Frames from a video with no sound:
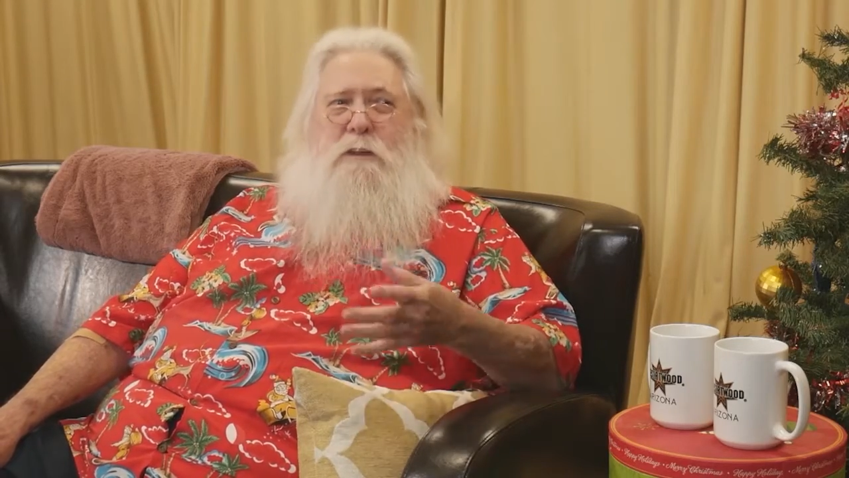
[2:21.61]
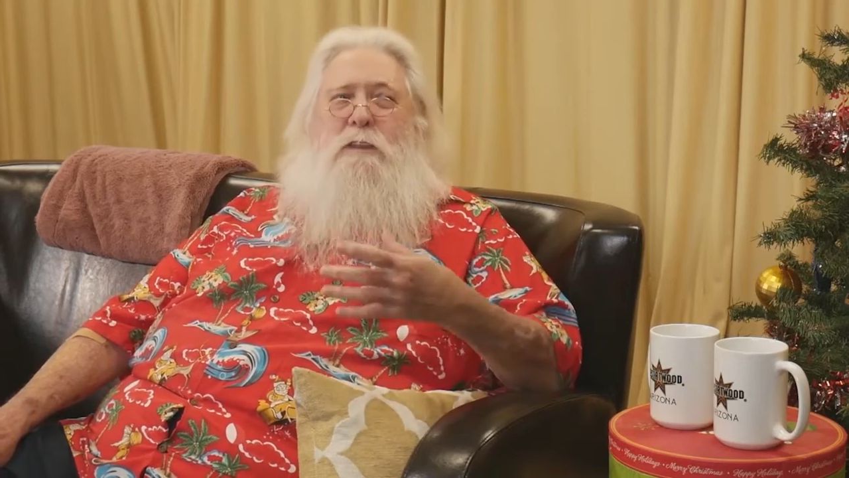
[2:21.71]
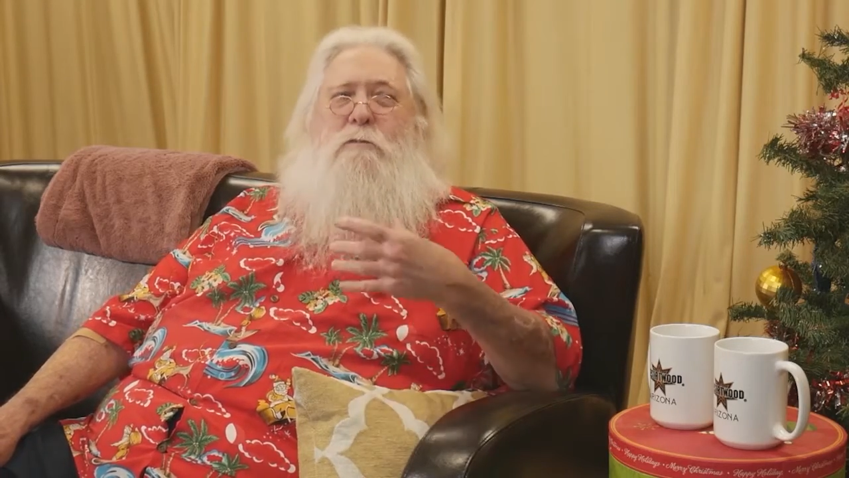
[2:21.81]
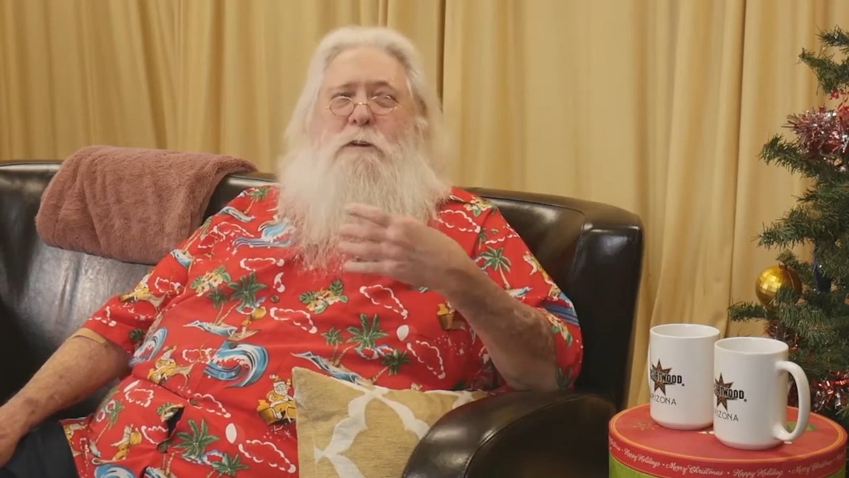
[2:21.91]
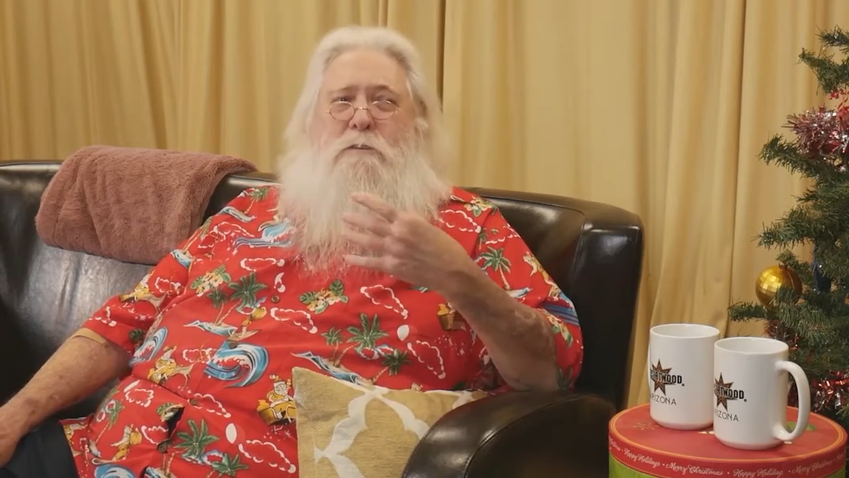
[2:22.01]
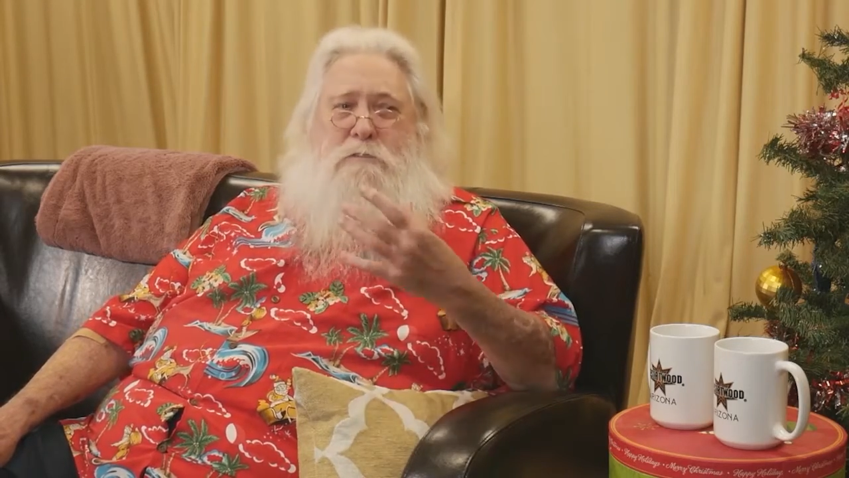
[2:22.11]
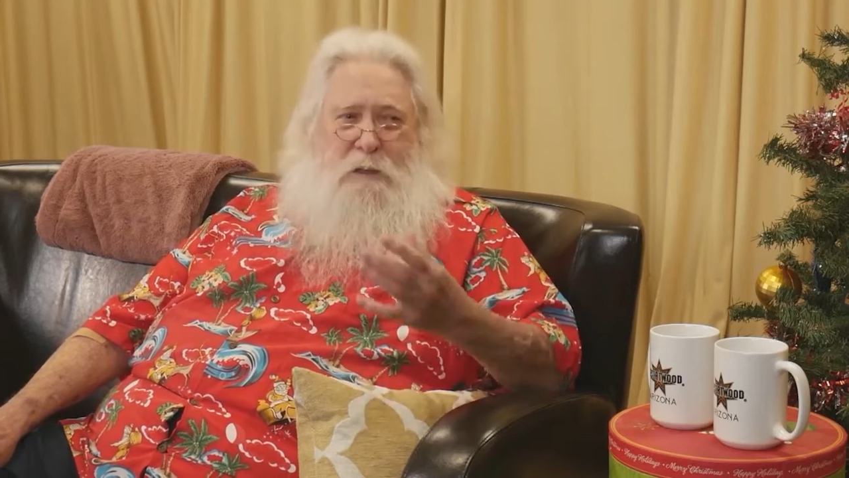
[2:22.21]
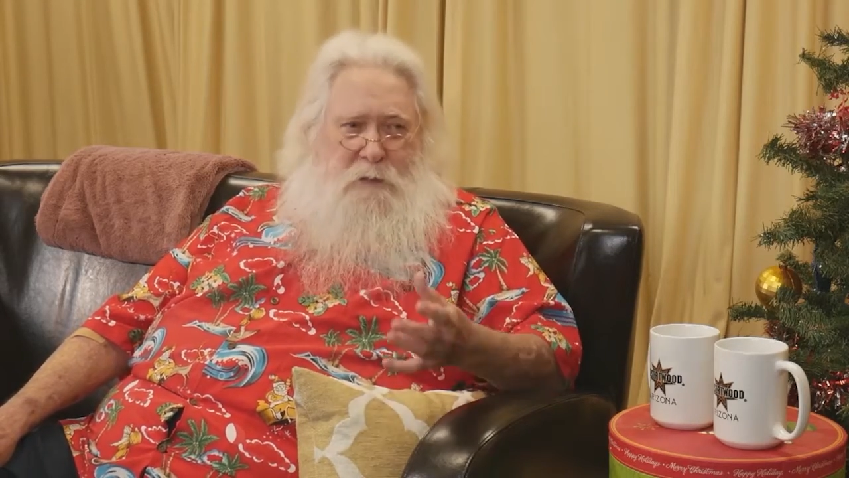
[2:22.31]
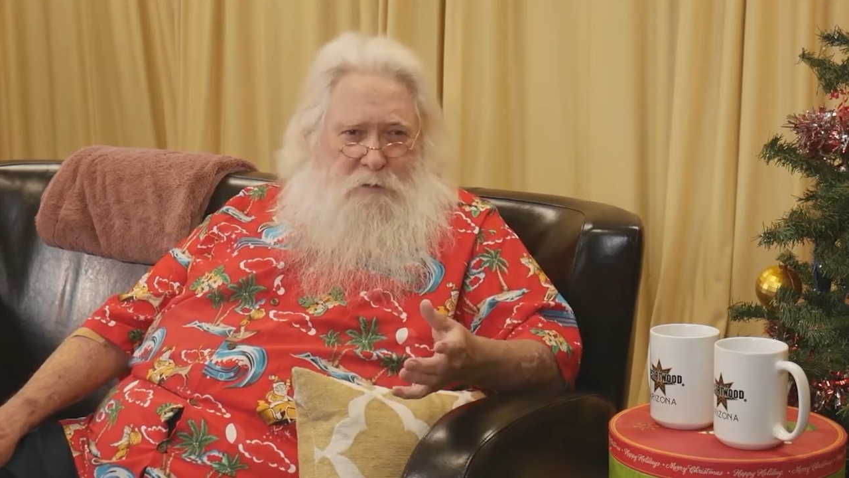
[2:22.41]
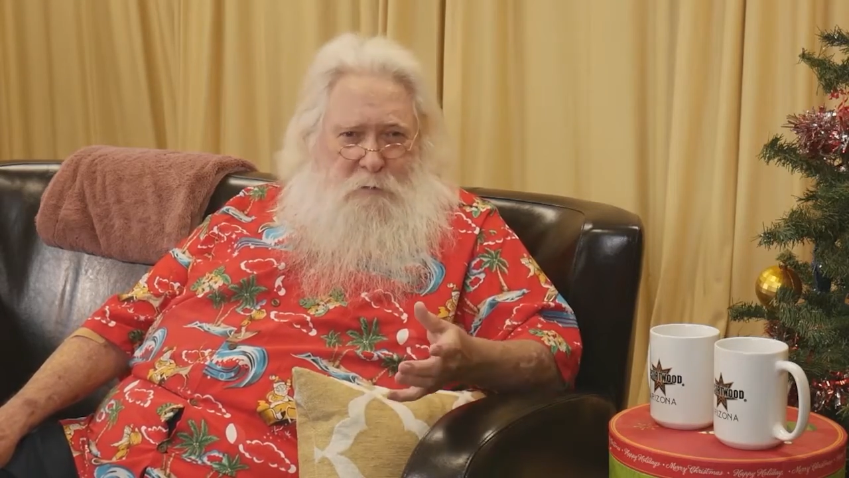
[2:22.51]
that wants
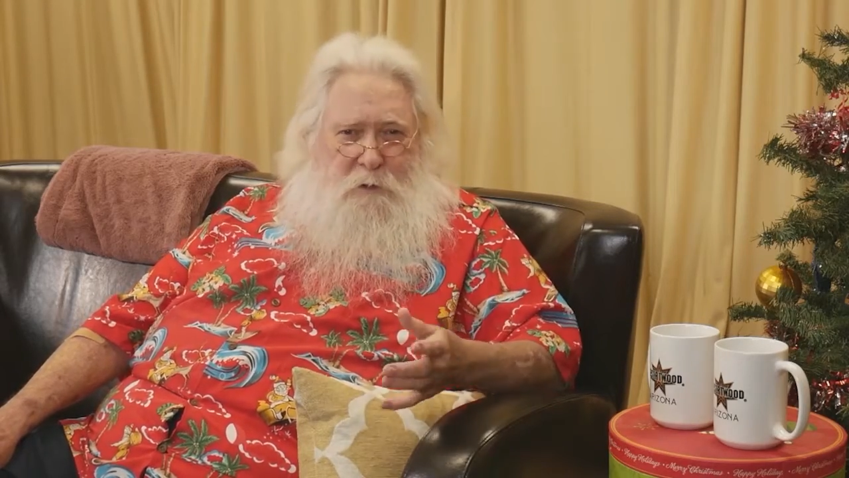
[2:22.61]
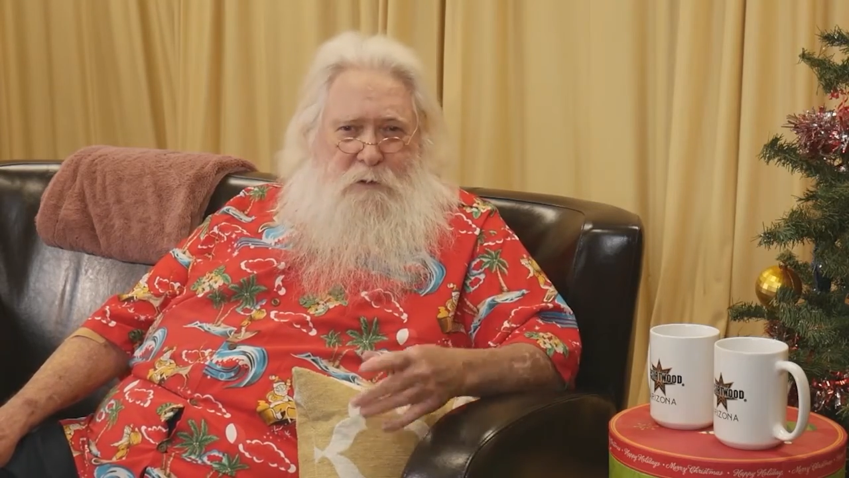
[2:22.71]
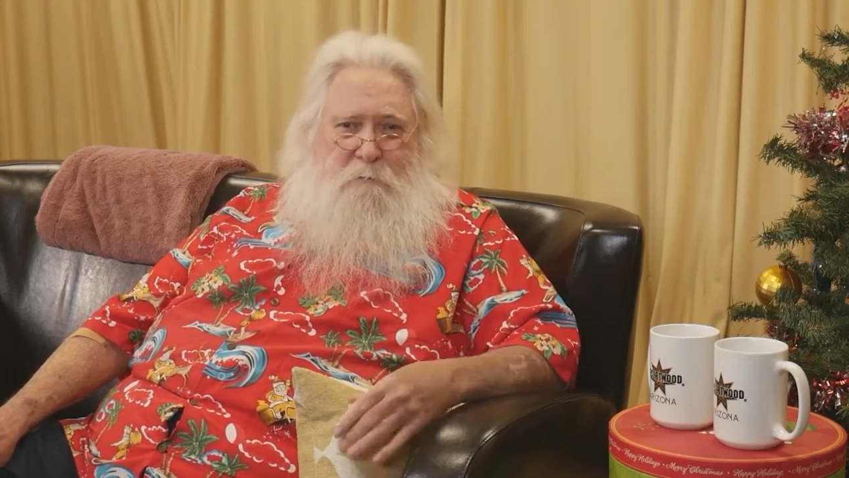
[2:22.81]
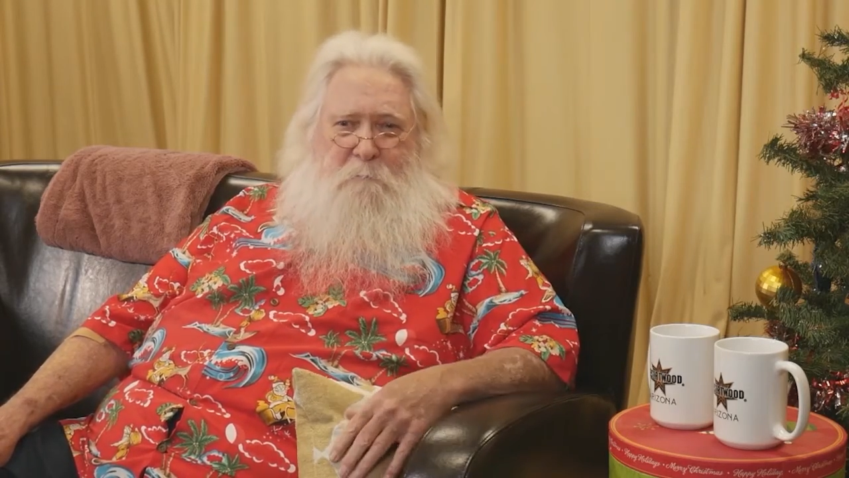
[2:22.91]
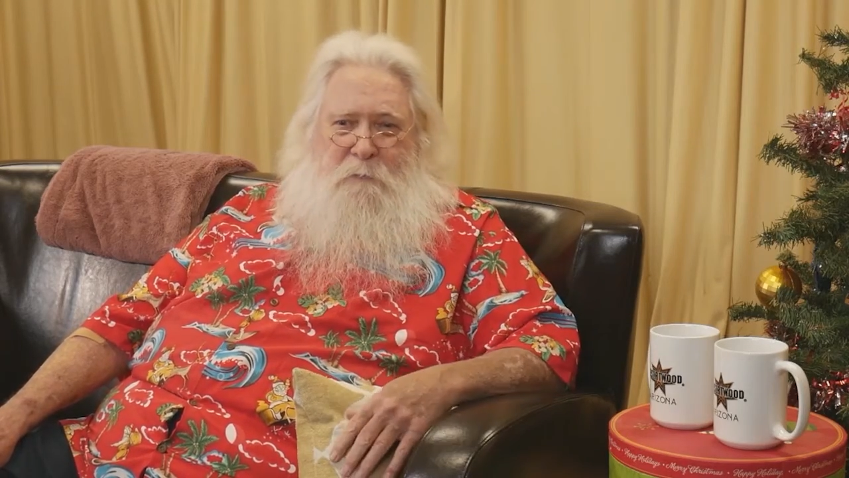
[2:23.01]
Santa around.